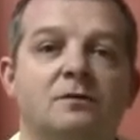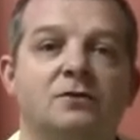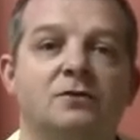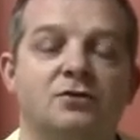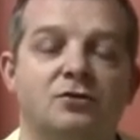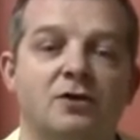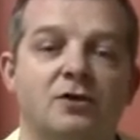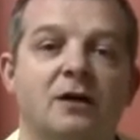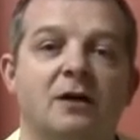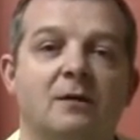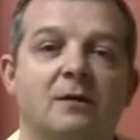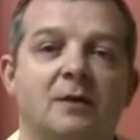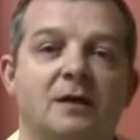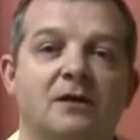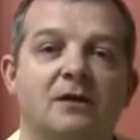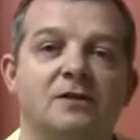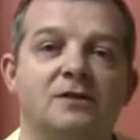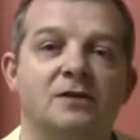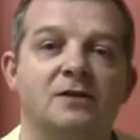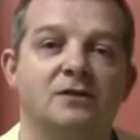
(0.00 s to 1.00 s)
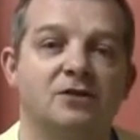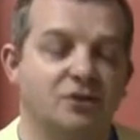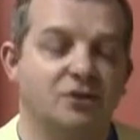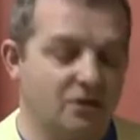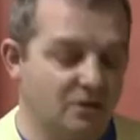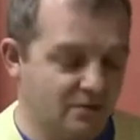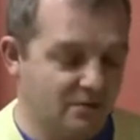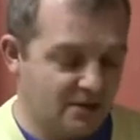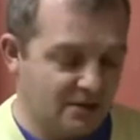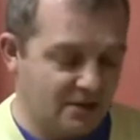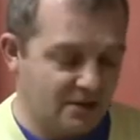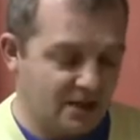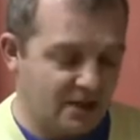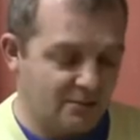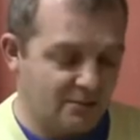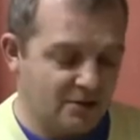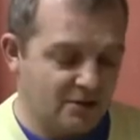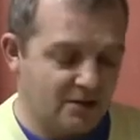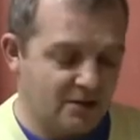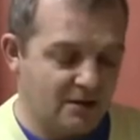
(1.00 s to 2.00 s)
string, because it's tuned the
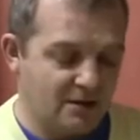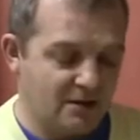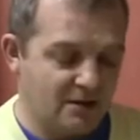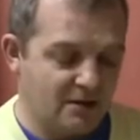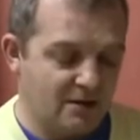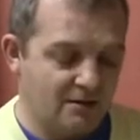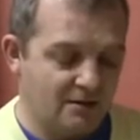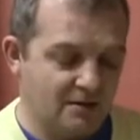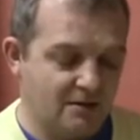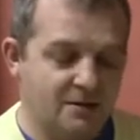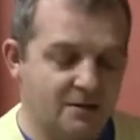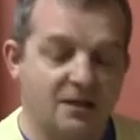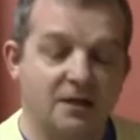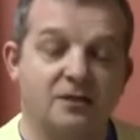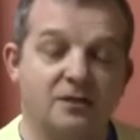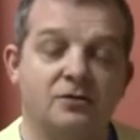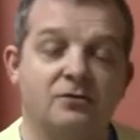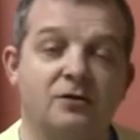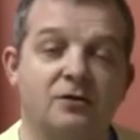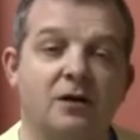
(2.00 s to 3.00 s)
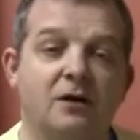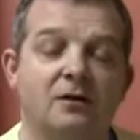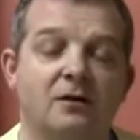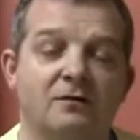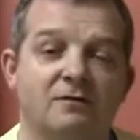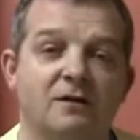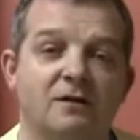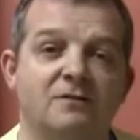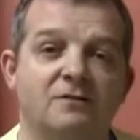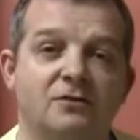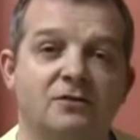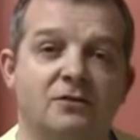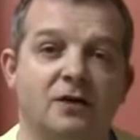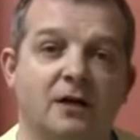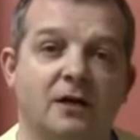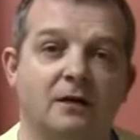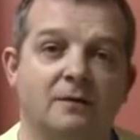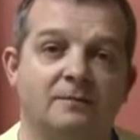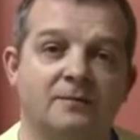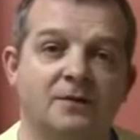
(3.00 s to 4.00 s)
same as the fifth
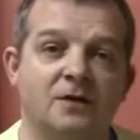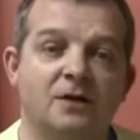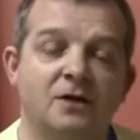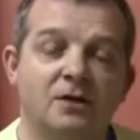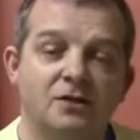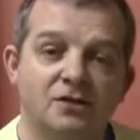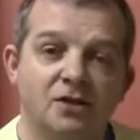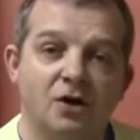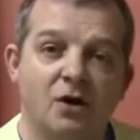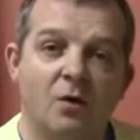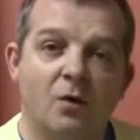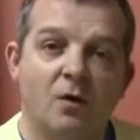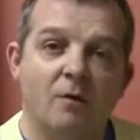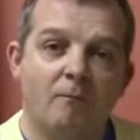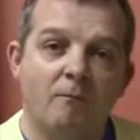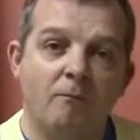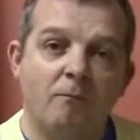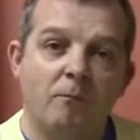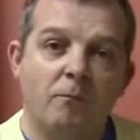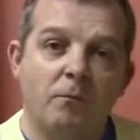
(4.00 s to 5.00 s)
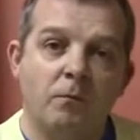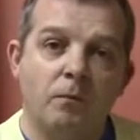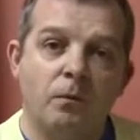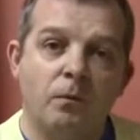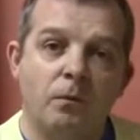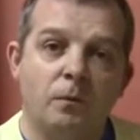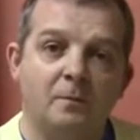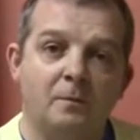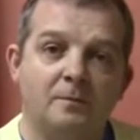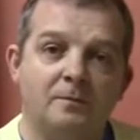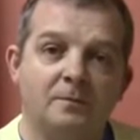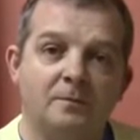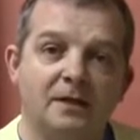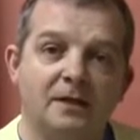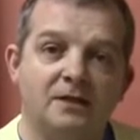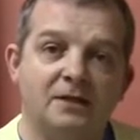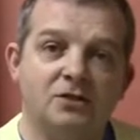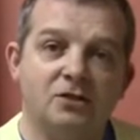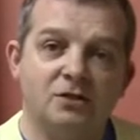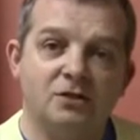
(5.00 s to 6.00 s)
string. So
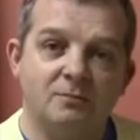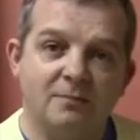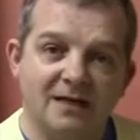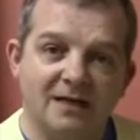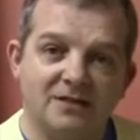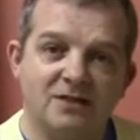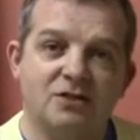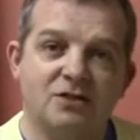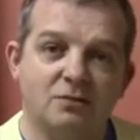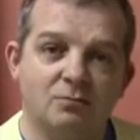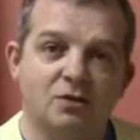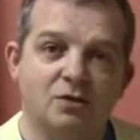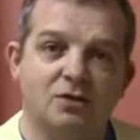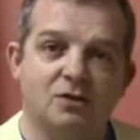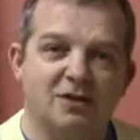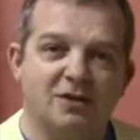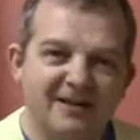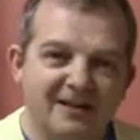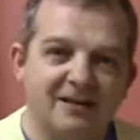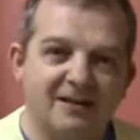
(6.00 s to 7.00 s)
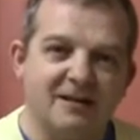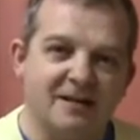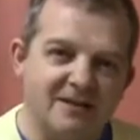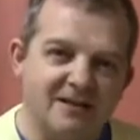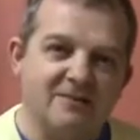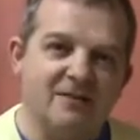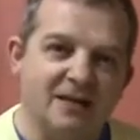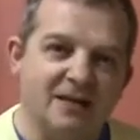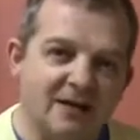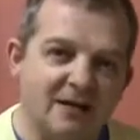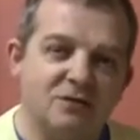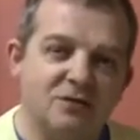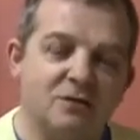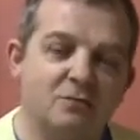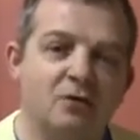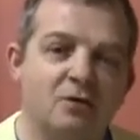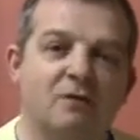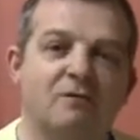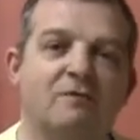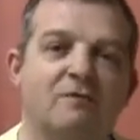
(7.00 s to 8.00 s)
it doesn't matter so much. It allows you
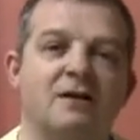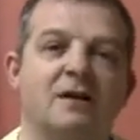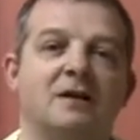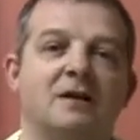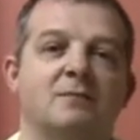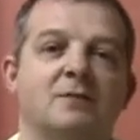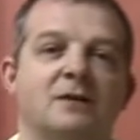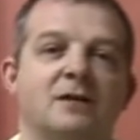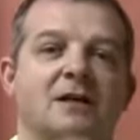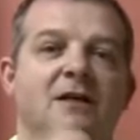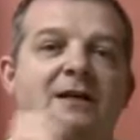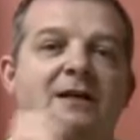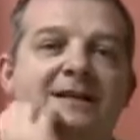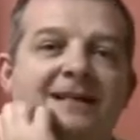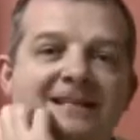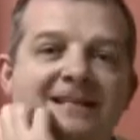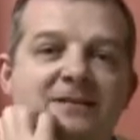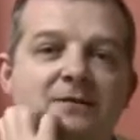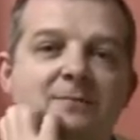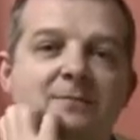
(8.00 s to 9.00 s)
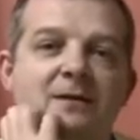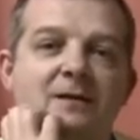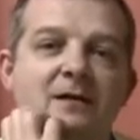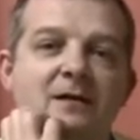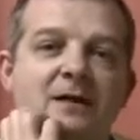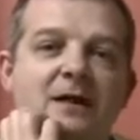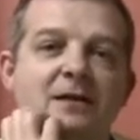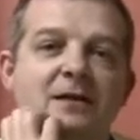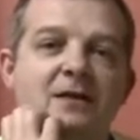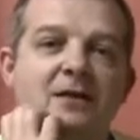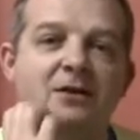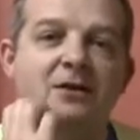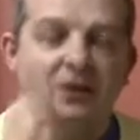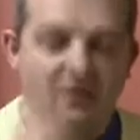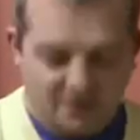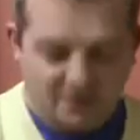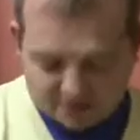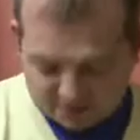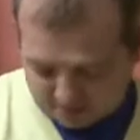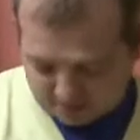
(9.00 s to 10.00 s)
more freedom, and you can hit them, and you're
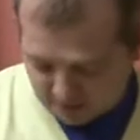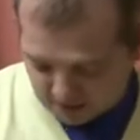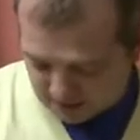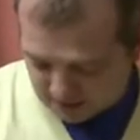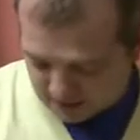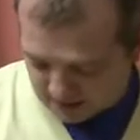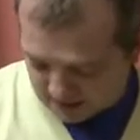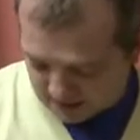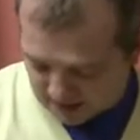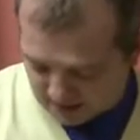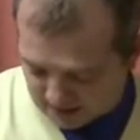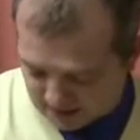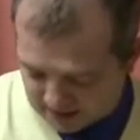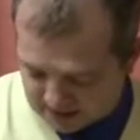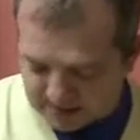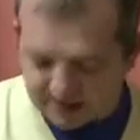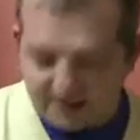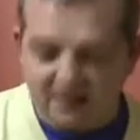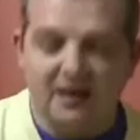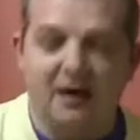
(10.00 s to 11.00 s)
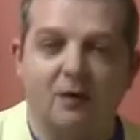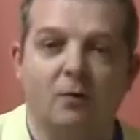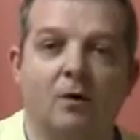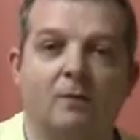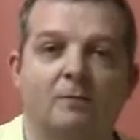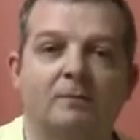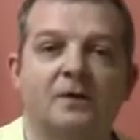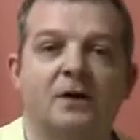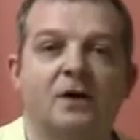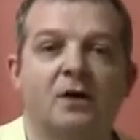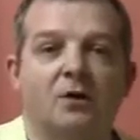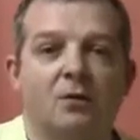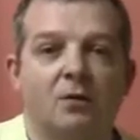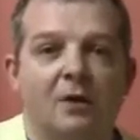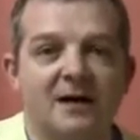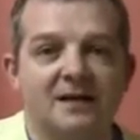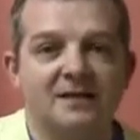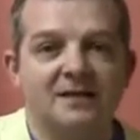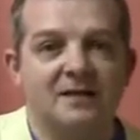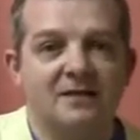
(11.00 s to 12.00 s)
not so bothered about hitting that one.
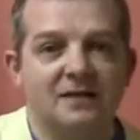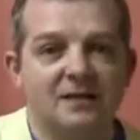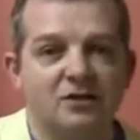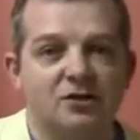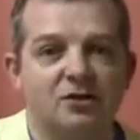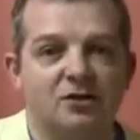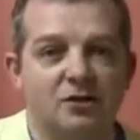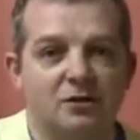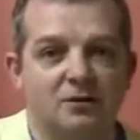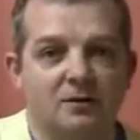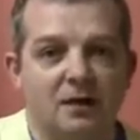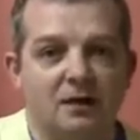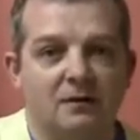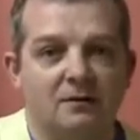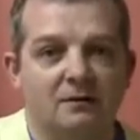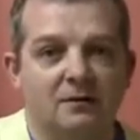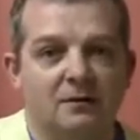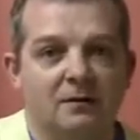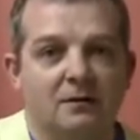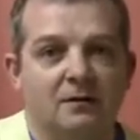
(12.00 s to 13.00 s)
Whereas in this tuning,